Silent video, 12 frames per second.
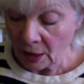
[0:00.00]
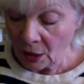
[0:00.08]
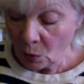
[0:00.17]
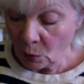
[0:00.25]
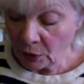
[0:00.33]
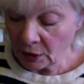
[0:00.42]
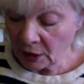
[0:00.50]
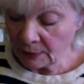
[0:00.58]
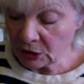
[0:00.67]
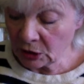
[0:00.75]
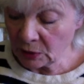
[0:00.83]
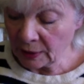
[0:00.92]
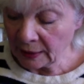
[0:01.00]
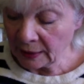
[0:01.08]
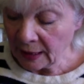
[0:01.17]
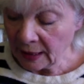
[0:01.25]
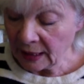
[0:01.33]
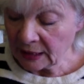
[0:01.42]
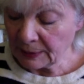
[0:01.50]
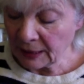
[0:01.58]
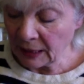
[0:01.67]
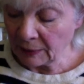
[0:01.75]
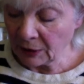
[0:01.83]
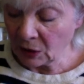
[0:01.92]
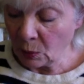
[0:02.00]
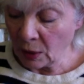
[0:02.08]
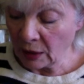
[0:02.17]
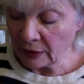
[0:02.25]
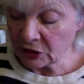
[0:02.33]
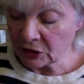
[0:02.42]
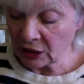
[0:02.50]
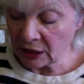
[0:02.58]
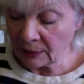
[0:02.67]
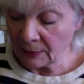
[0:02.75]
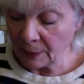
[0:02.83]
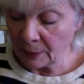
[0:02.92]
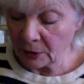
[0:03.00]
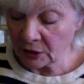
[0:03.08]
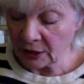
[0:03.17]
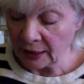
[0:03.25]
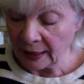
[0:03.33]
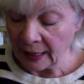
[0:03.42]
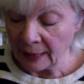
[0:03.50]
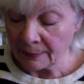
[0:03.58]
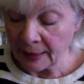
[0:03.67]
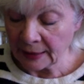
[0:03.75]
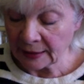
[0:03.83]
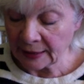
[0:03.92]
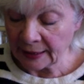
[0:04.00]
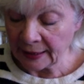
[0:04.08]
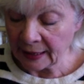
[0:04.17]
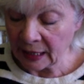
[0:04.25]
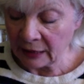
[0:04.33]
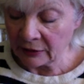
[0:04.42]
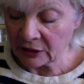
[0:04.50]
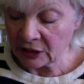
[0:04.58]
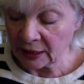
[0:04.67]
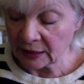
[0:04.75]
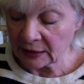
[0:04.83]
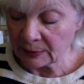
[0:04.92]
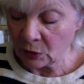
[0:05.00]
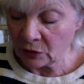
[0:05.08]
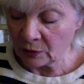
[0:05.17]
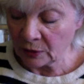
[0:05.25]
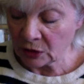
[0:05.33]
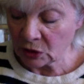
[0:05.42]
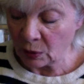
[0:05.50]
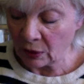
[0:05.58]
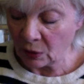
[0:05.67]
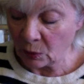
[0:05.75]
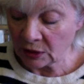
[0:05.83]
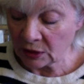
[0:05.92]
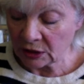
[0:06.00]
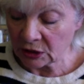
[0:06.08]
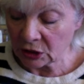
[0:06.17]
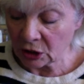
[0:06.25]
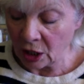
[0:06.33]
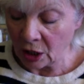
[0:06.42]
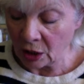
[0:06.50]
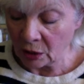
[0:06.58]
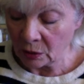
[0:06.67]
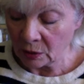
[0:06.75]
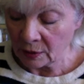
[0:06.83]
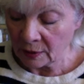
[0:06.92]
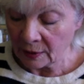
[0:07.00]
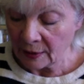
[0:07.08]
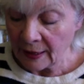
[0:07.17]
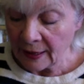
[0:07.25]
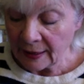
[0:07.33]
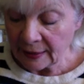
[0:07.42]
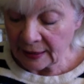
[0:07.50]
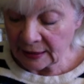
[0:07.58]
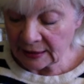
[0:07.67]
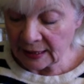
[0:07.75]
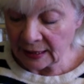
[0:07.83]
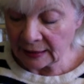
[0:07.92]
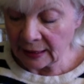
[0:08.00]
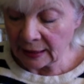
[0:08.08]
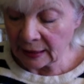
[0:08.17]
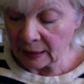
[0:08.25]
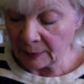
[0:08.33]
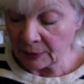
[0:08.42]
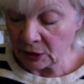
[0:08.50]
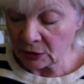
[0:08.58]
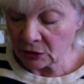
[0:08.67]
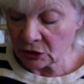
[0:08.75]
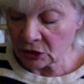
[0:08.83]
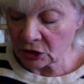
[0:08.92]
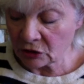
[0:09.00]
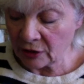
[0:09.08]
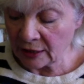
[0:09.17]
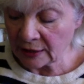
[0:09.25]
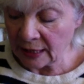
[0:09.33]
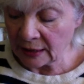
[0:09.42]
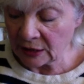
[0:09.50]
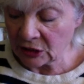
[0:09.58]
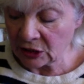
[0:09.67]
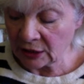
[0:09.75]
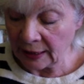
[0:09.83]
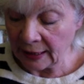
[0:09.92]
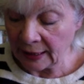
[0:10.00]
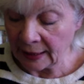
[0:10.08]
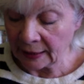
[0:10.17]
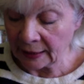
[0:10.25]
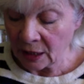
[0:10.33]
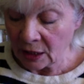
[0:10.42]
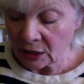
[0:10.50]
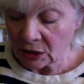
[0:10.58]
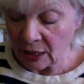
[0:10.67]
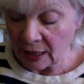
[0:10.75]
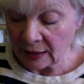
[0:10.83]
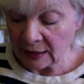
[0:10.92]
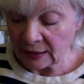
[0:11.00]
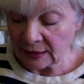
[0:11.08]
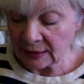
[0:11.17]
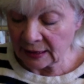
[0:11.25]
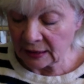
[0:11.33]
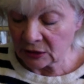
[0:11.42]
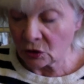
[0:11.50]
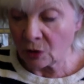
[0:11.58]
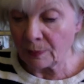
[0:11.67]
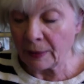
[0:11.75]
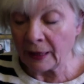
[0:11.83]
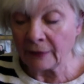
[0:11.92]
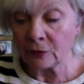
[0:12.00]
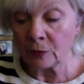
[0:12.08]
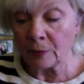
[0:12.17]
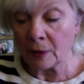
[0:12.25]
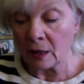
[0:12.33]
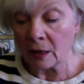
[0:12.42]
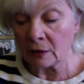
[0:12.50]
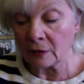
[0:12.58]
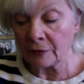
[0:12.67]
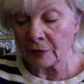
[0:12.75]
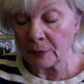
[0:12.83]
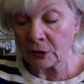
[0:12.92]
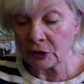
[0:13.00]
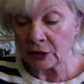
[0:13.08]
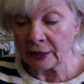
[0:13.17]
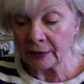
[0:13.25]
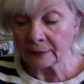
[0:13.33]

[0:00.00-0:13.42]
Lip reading: What I'm doing is becoming aware of chi in my body and mentally encouraging its movement to where I want it to go. This technique can be used to direct energy and healing to any diseased or painful part of the body.